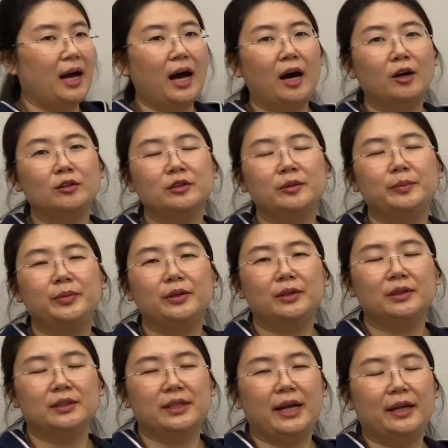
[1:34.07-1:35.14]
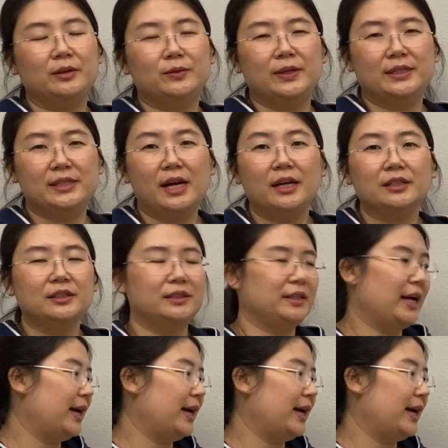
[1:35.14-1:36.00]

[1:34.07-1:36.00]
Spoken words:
output and reduction